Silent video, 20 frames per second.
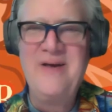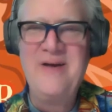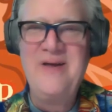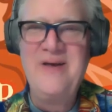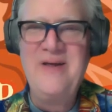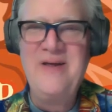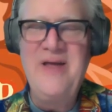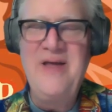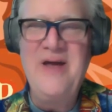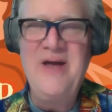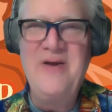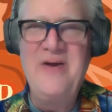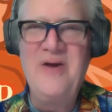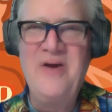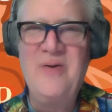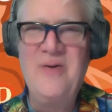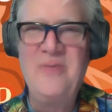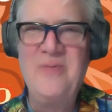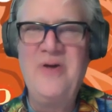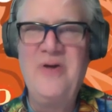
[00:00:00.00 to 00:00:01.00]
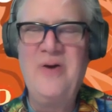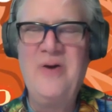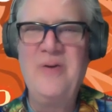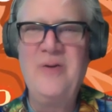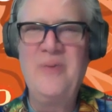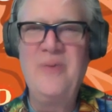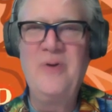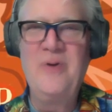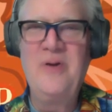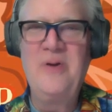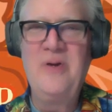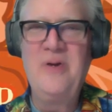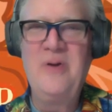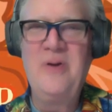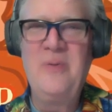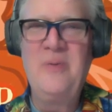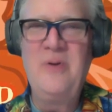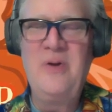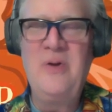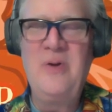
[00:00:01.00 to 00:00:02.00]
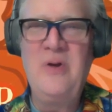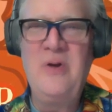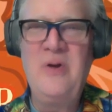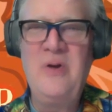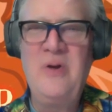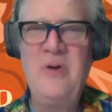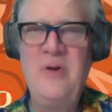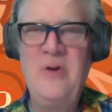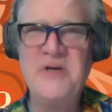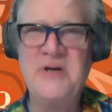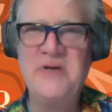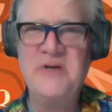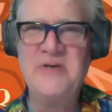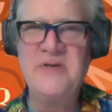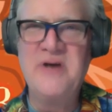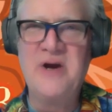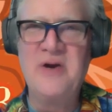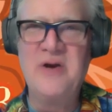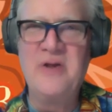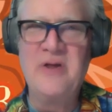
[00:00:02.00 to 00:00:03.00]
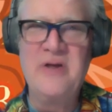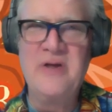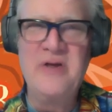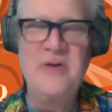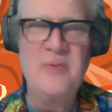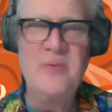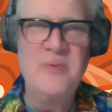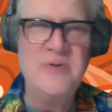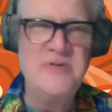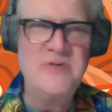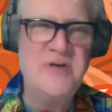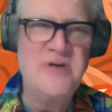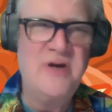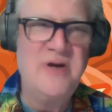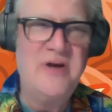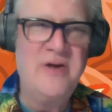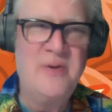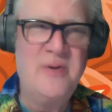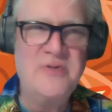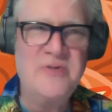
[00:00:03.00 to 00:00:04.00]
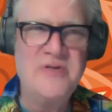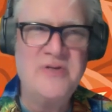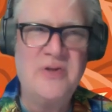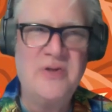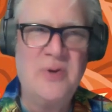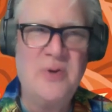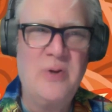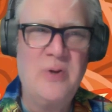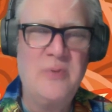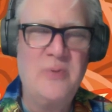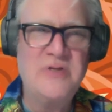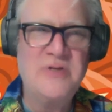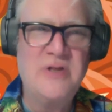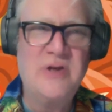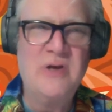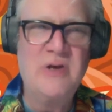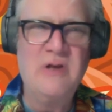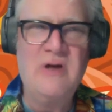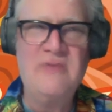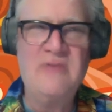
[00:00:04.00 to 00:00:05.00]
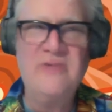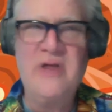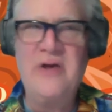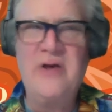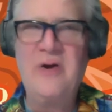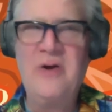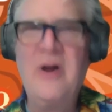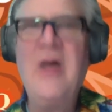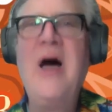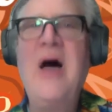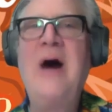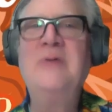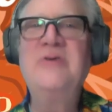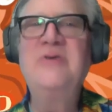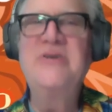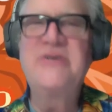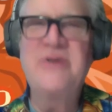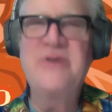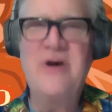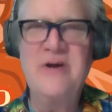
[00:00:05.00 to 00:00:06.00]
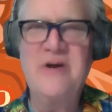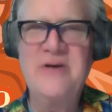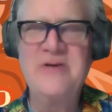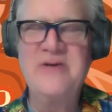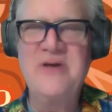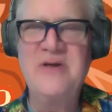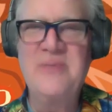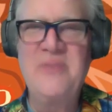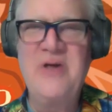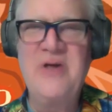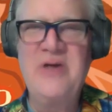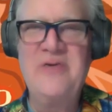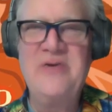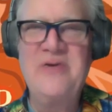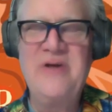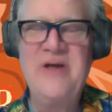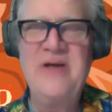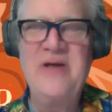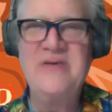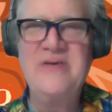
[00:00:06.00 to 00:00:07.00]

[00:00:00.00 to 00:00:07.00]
Yeah, no, it wasn't entirely. It was a little love letter. I was just talking to him the other day.